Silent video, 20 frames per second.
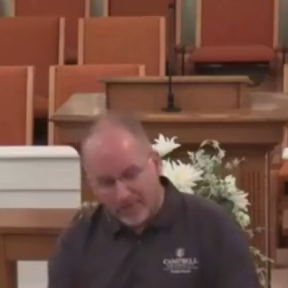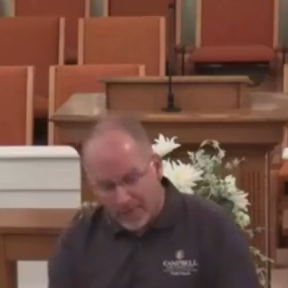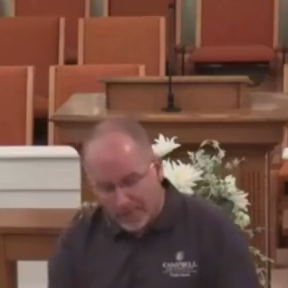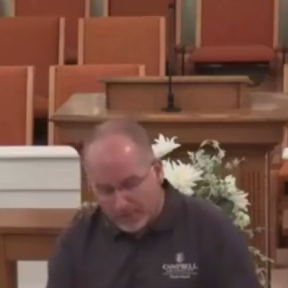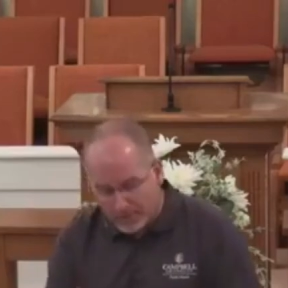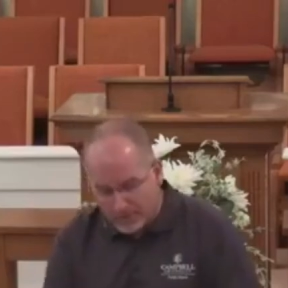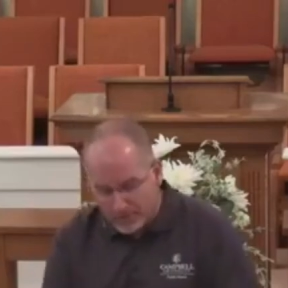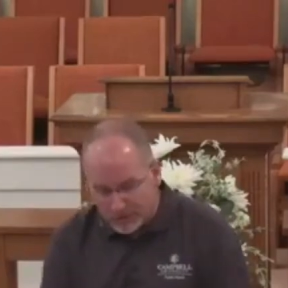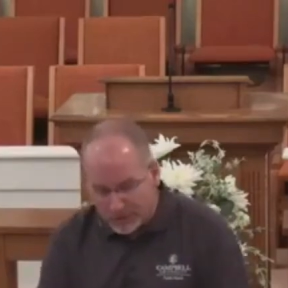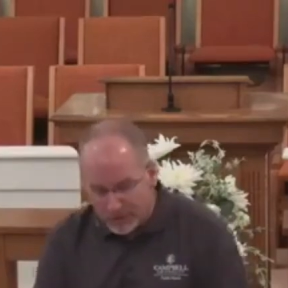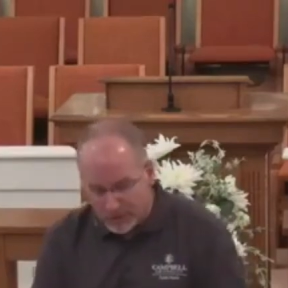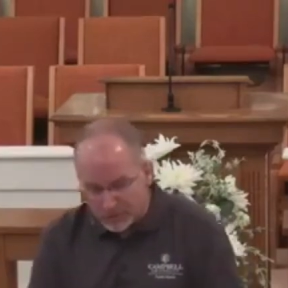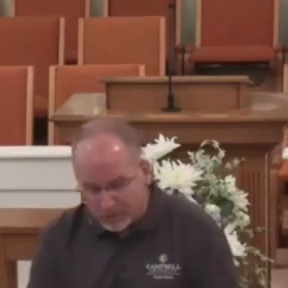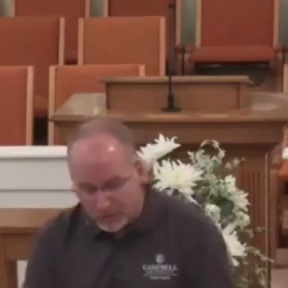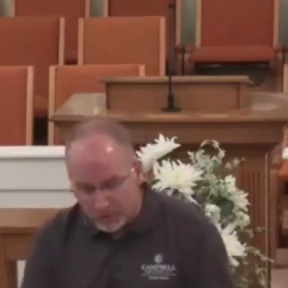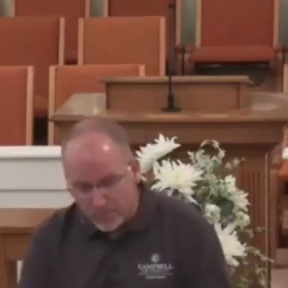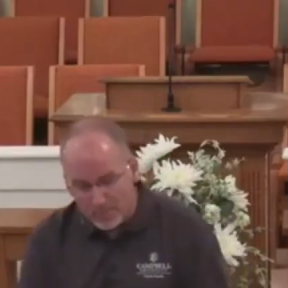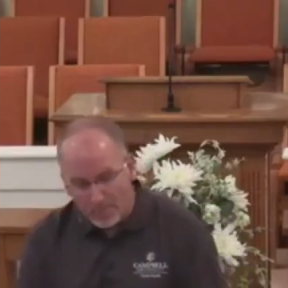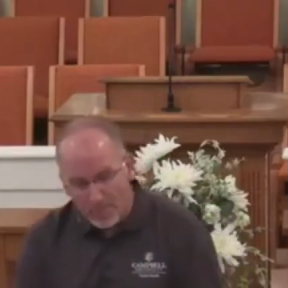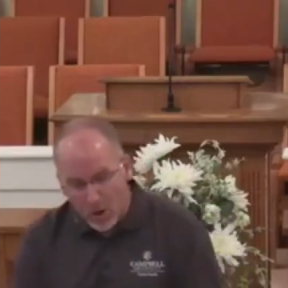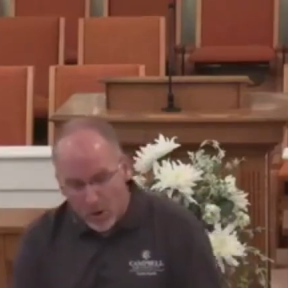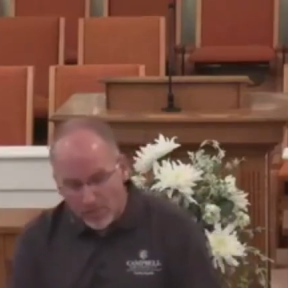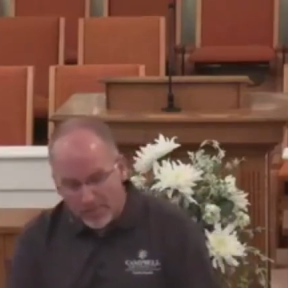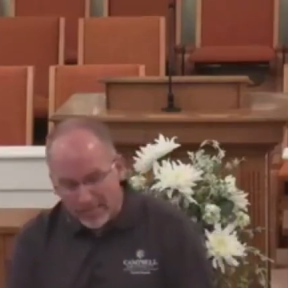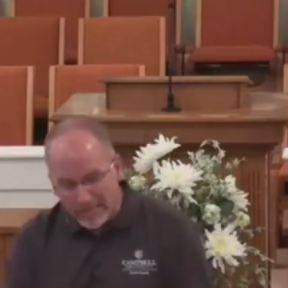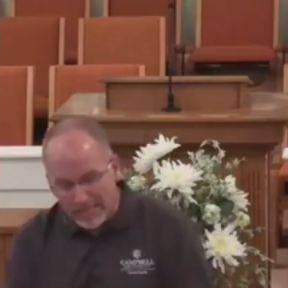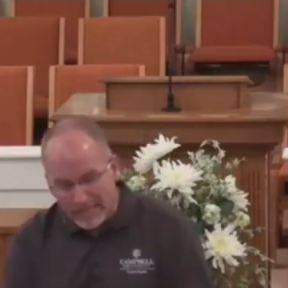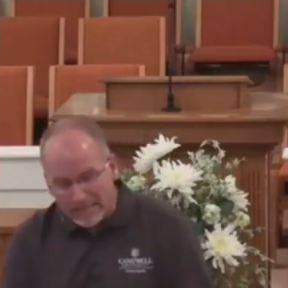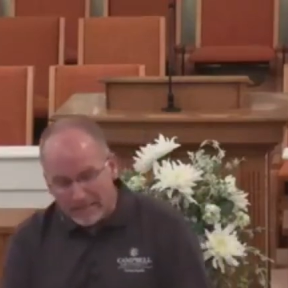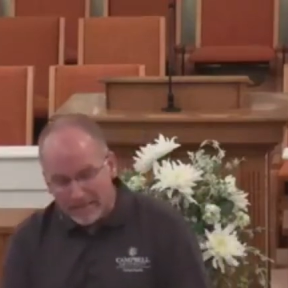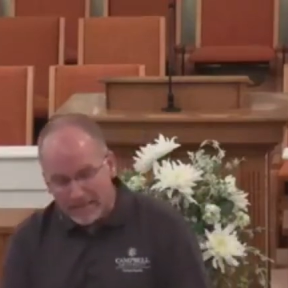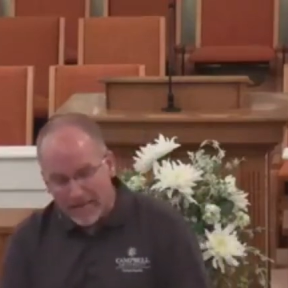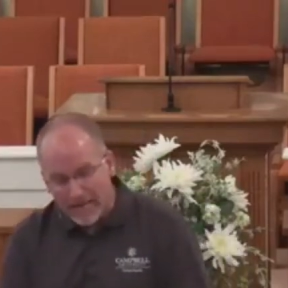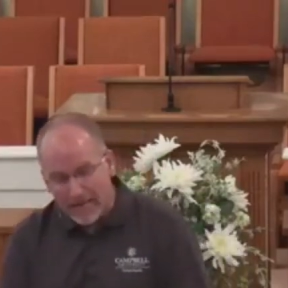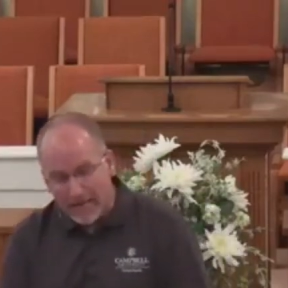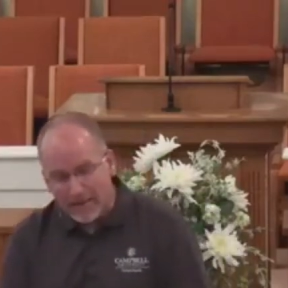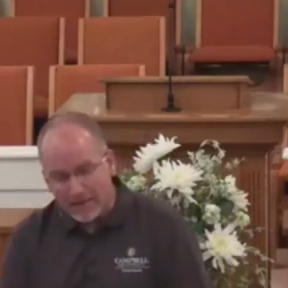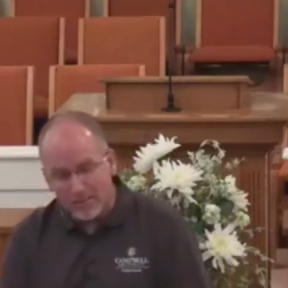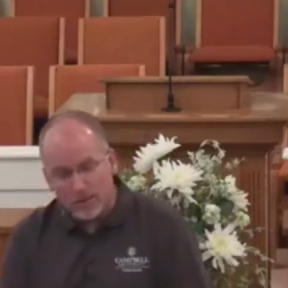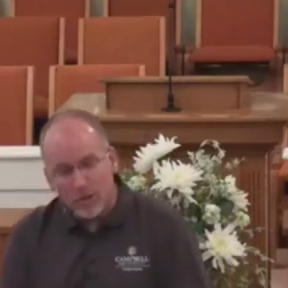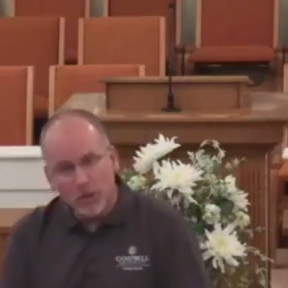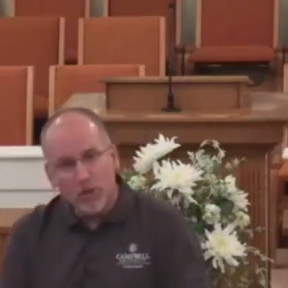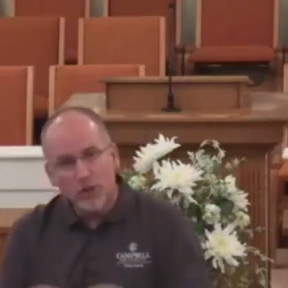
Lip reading: that particular moment in time